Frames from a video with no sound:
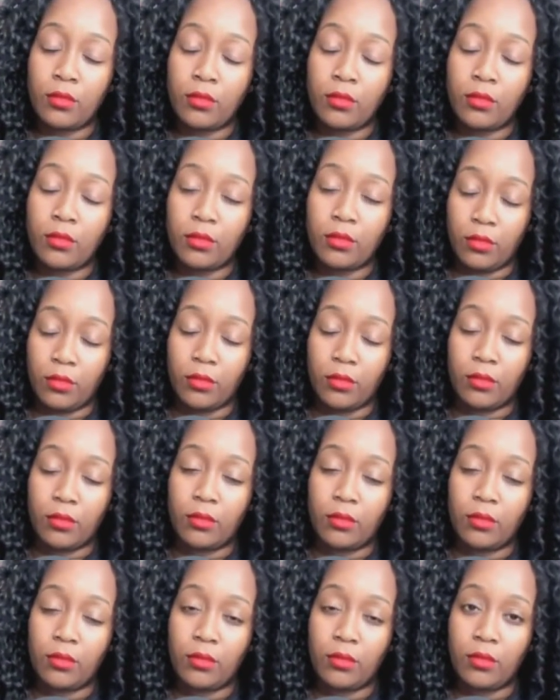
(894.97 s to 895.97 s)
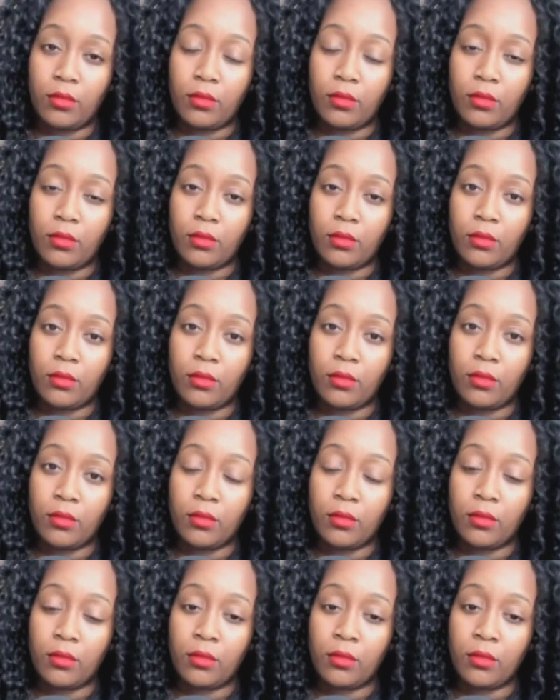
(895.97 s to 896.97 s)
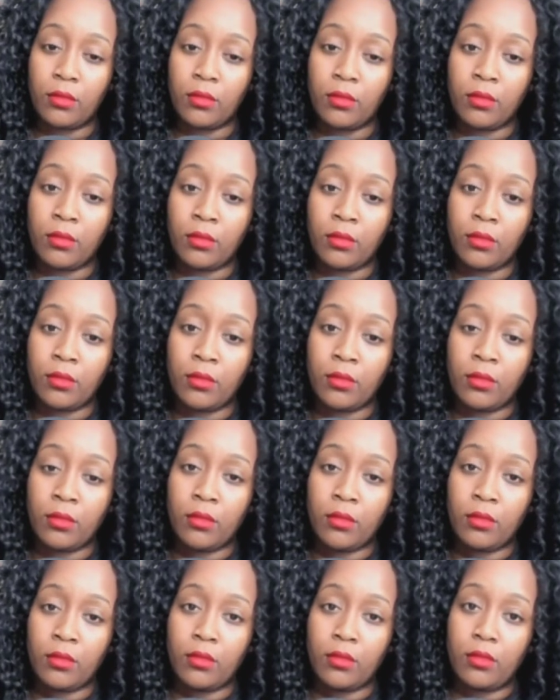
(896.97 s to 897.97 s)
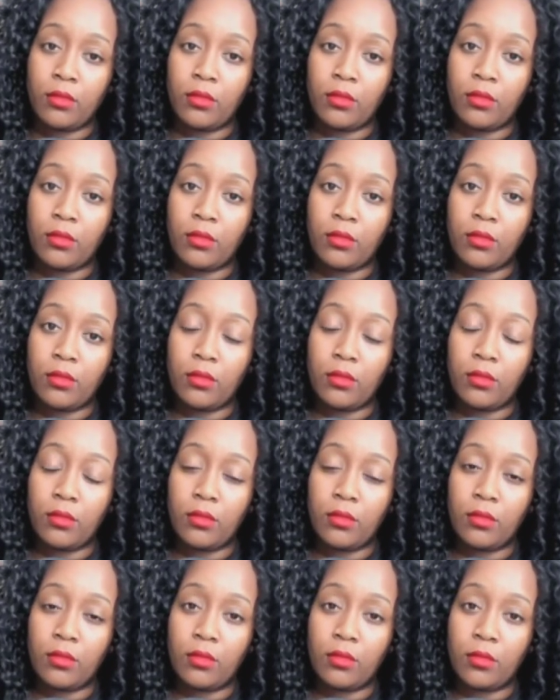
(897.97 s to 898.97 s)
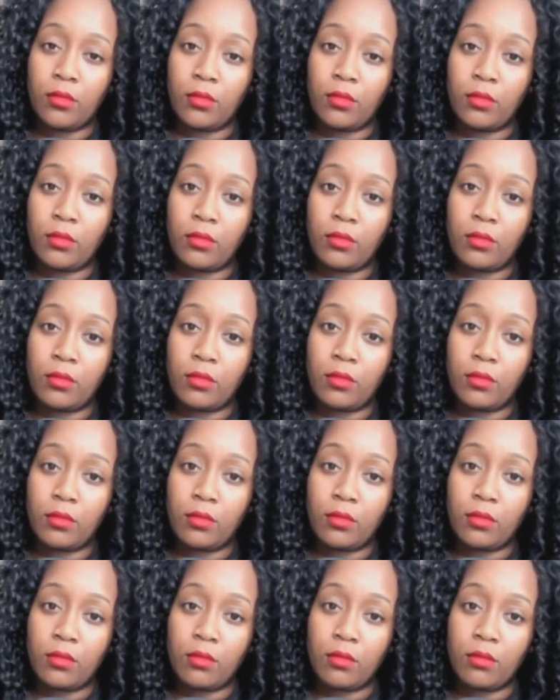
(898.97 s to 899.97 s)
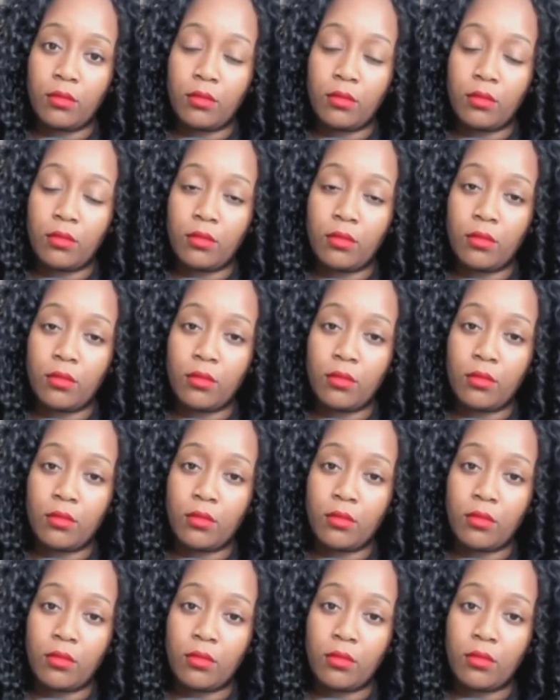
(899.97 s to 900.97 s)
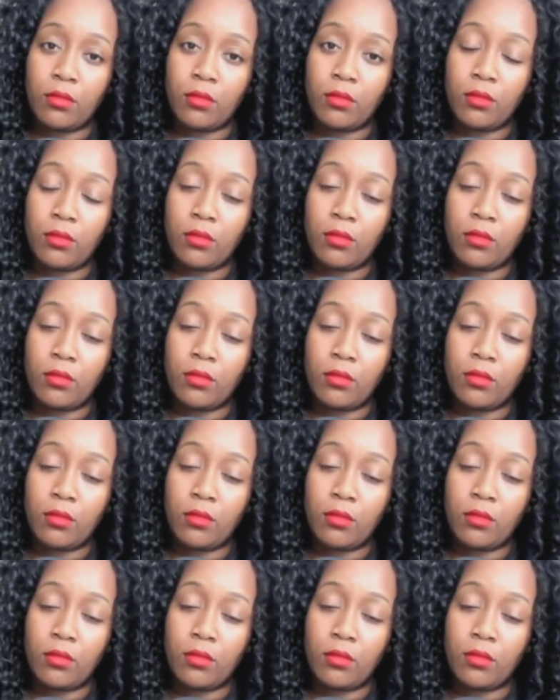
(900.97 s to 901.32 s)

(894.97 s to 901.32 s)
[no speech]